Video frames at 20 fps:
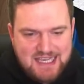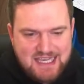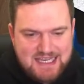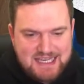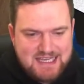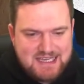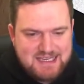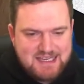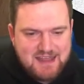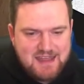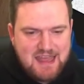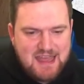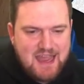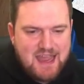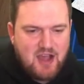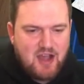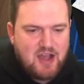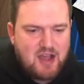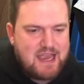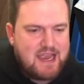in
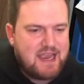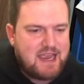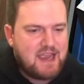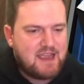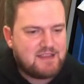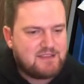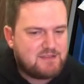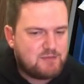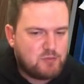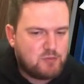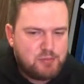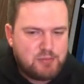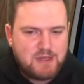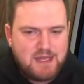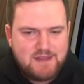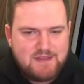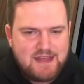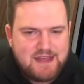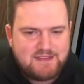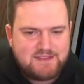our hand, so we'll
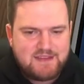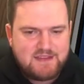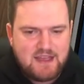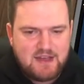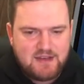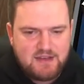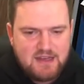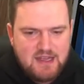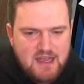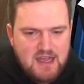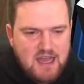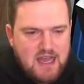play that down.